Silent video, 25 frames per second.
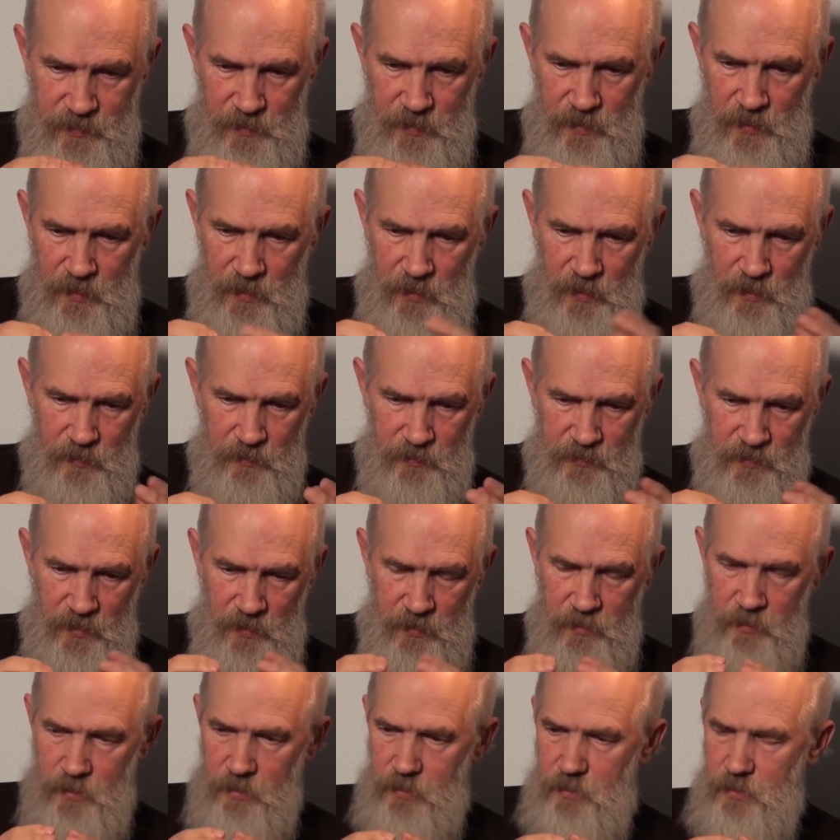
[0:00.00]
experiments
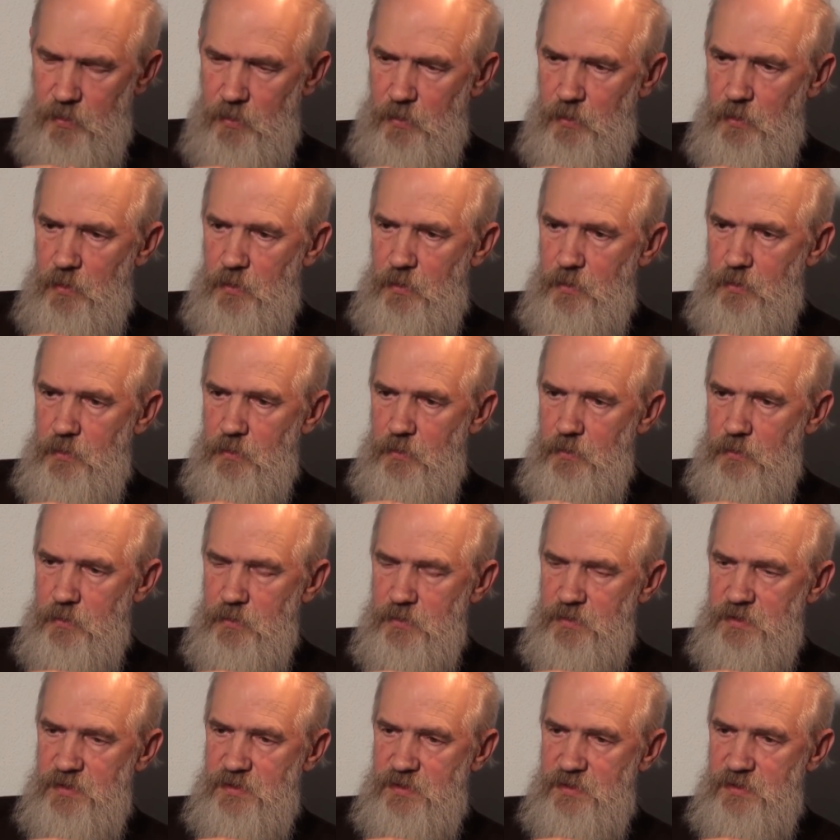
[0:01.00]
were finished,
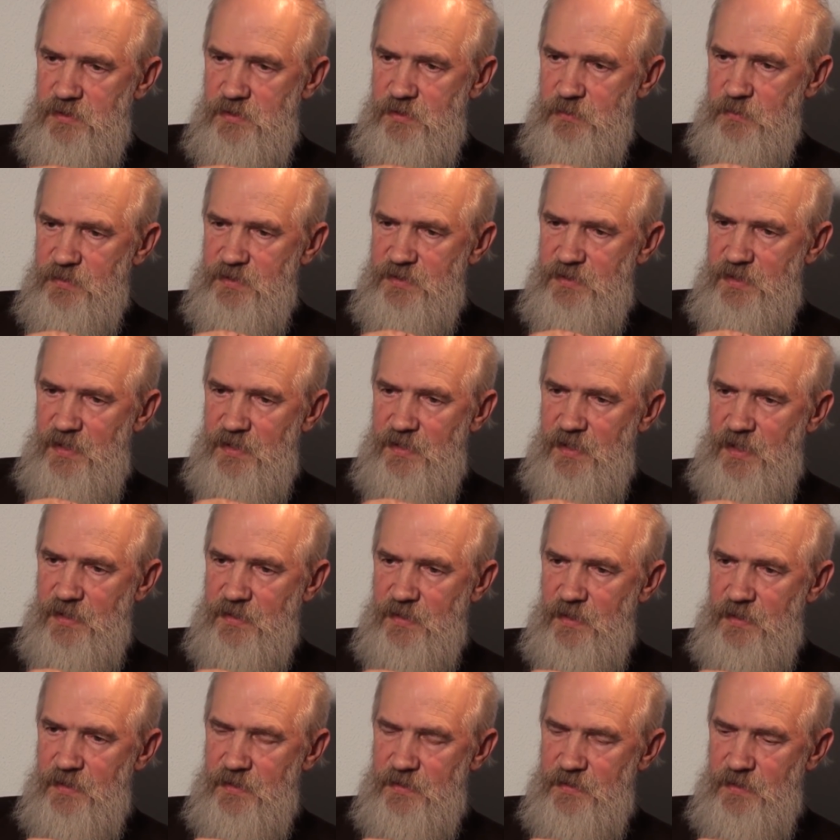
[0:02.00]

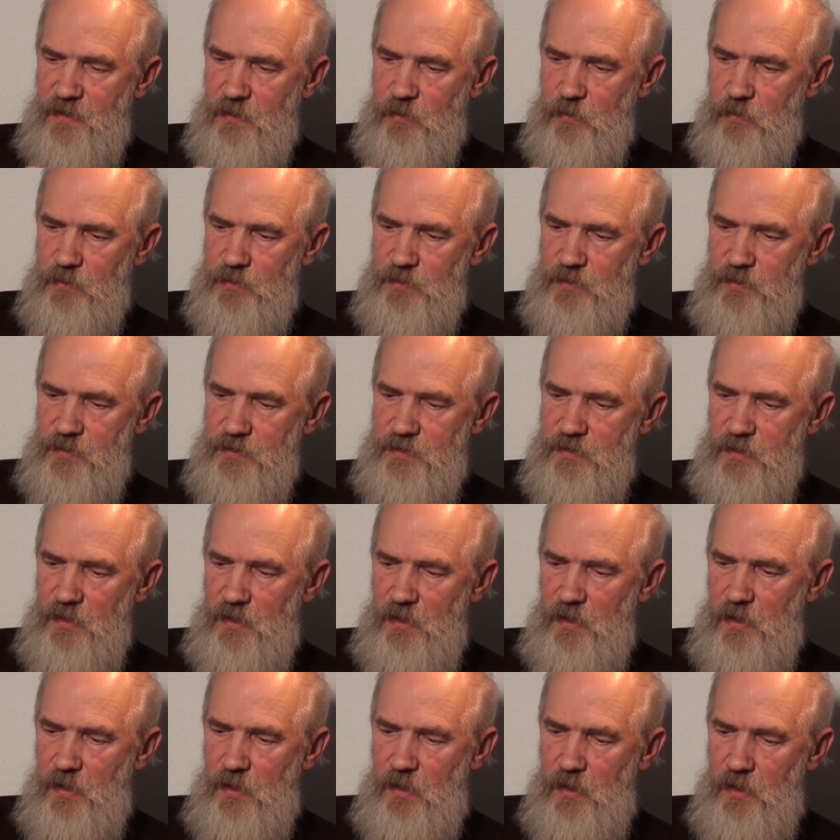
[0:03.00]
I started
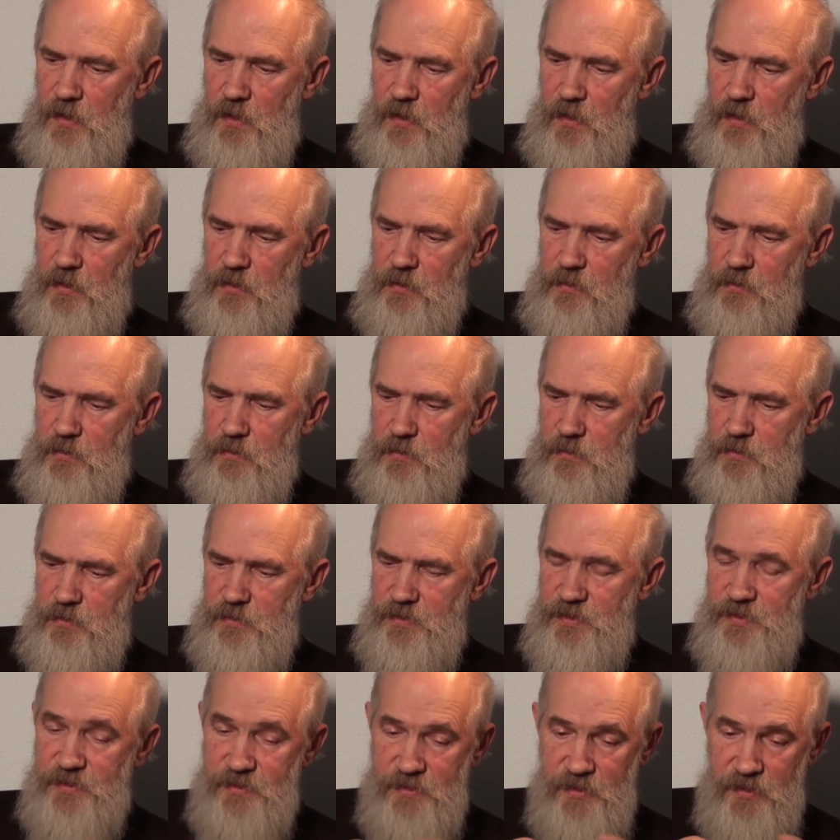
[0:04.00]
looking for
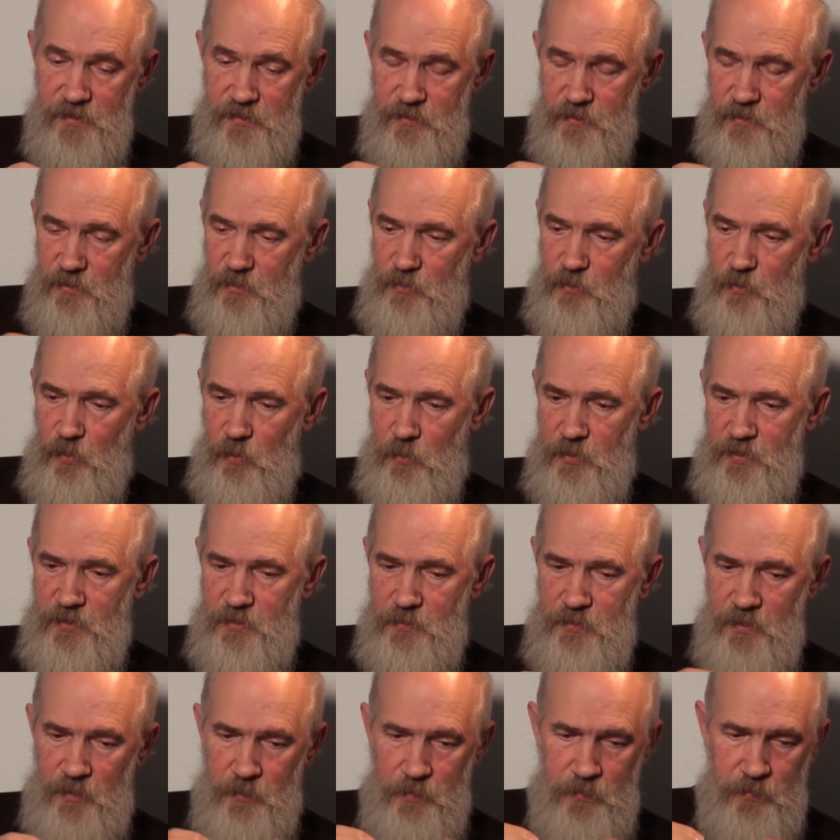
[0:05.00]

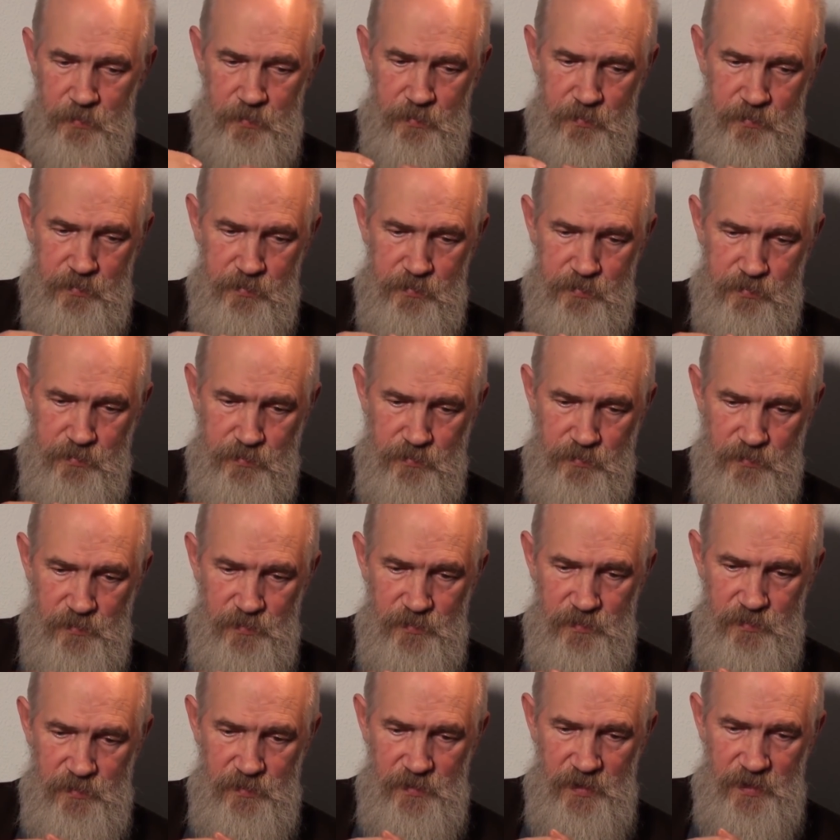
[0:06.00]
those
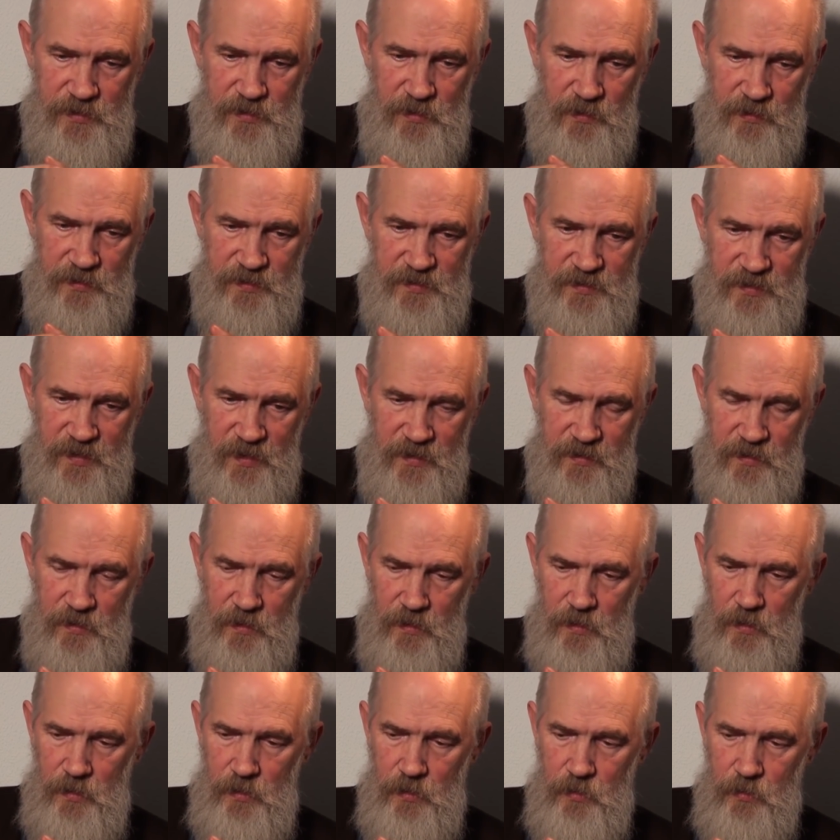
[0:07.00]

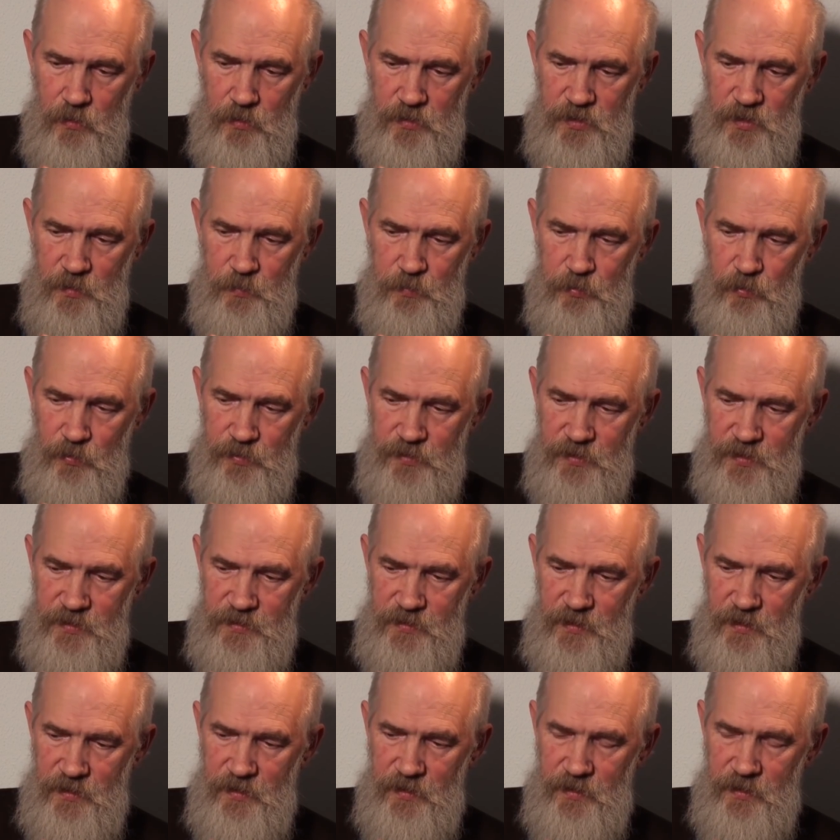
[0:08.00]
experimental paths
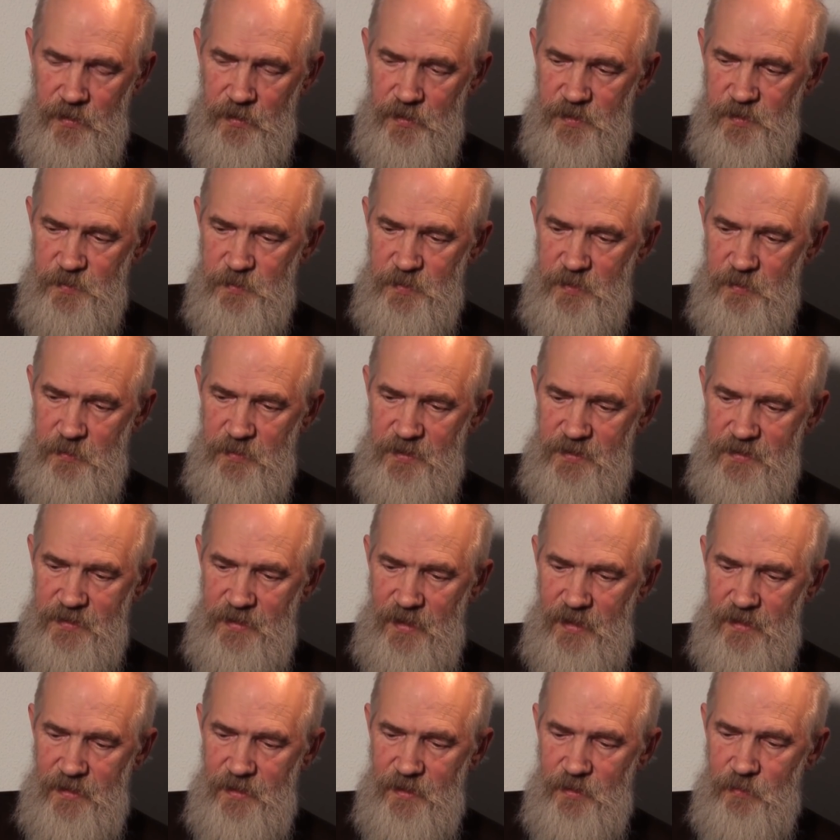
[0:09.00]
that
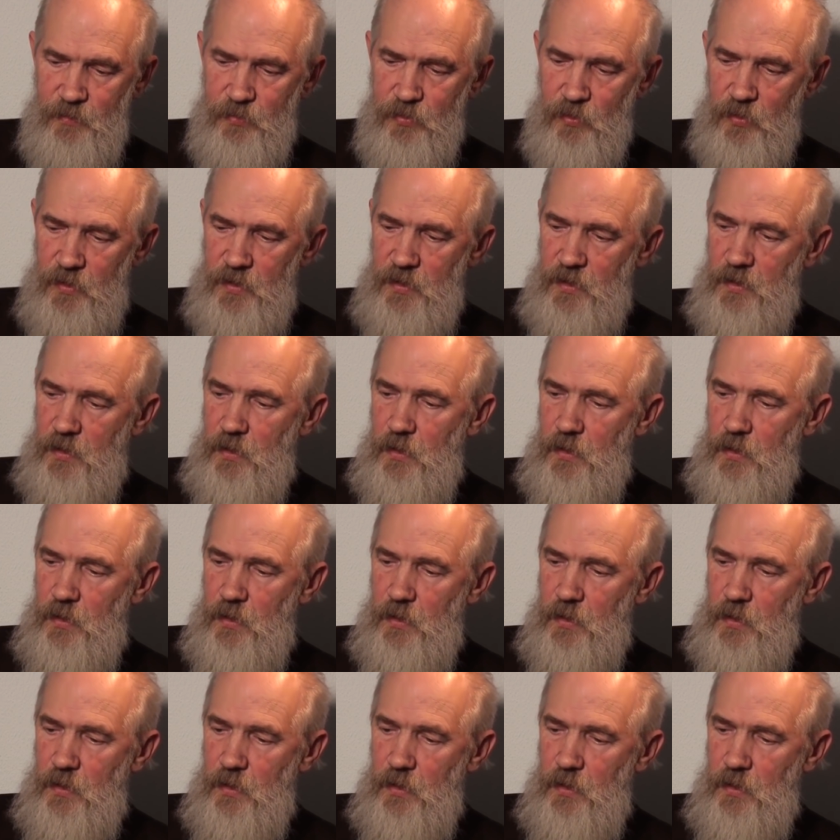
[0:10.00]
were sort of,